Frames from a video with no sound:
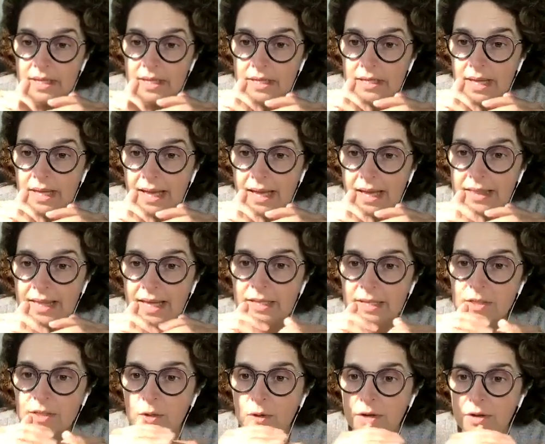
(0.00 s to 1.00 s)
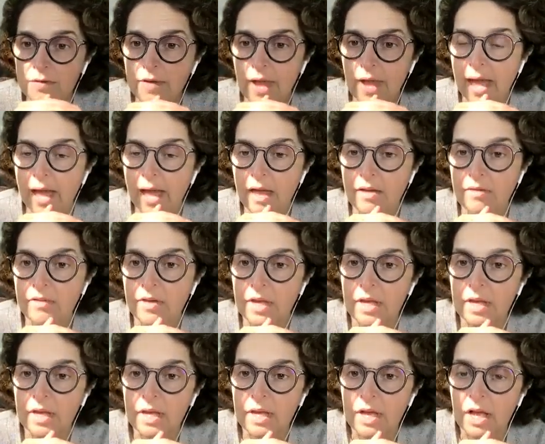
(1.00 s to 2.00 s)
they sort of have
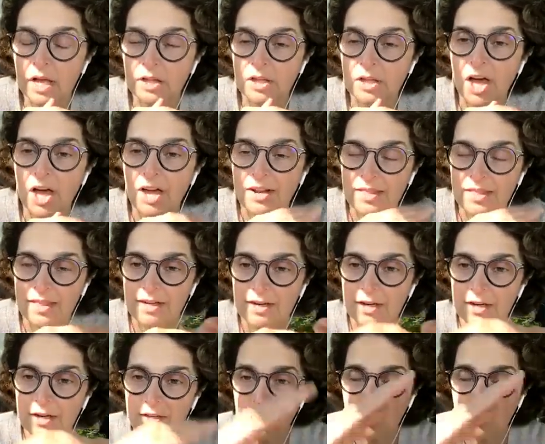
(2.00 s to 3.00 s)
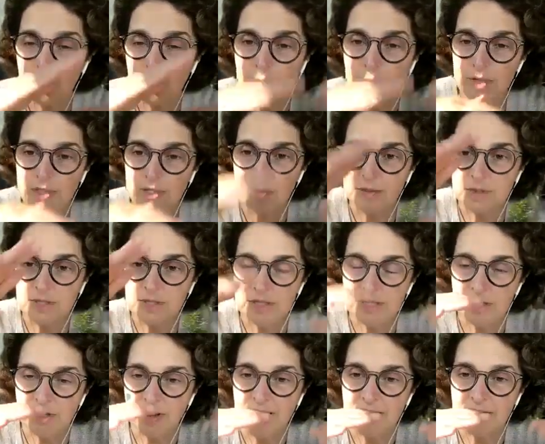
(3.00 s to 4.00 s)
a lot of the chromosomes
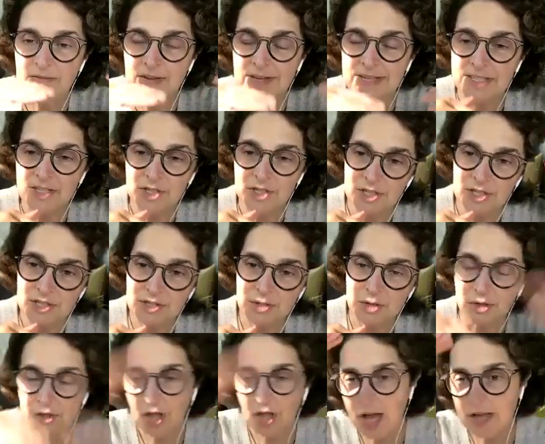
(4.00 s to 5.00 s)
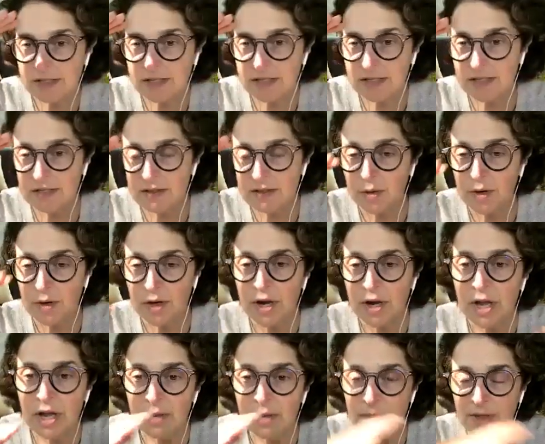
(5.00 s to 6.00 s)
either have additions or losses, or
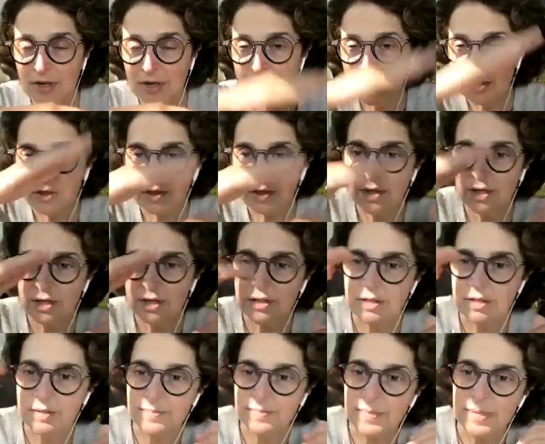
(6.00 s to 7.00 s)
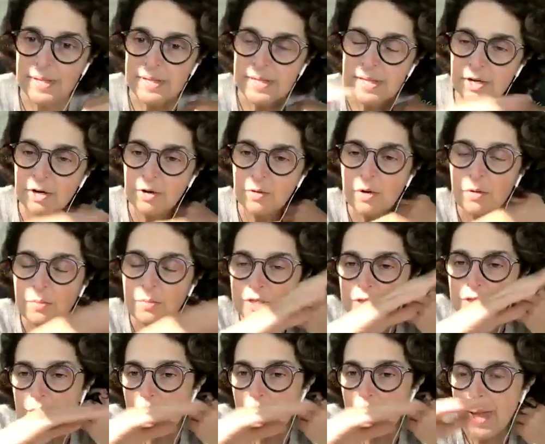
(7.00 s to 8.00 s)
the
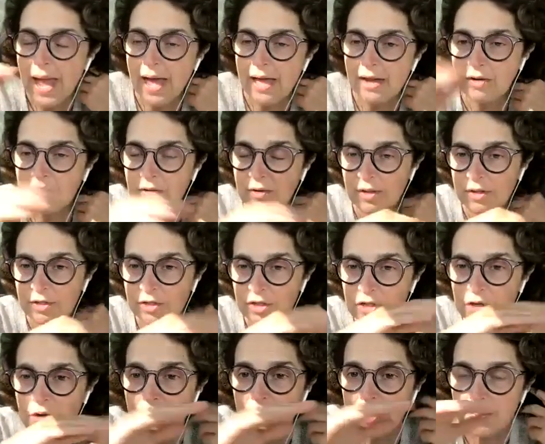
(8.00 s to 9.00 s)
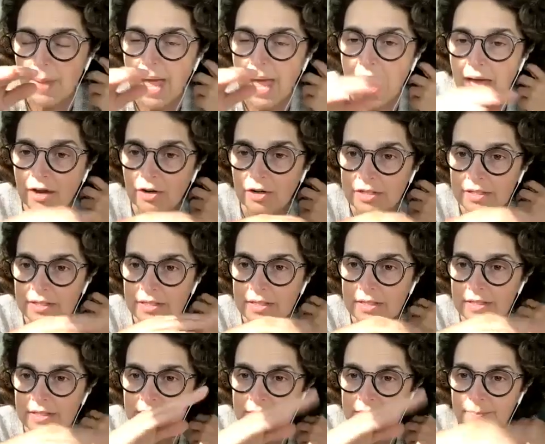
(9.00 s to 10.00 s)
chromosomal pattern or the genomic pattern
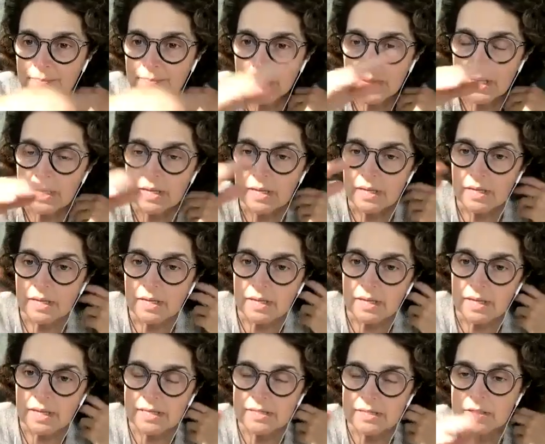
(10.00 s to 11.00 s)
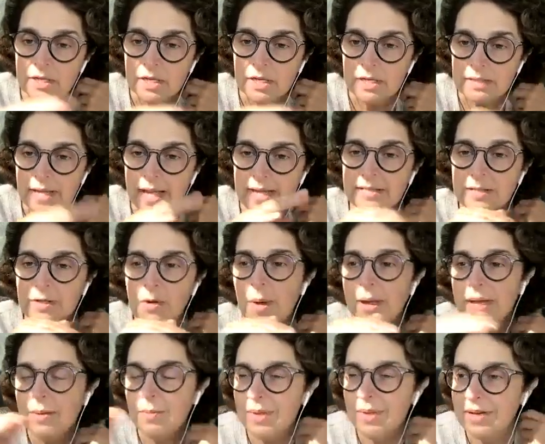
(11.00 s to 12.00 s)
it has
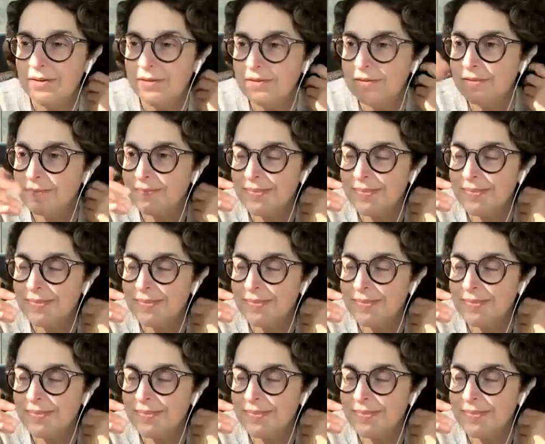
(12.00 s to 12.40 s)
quite a bit of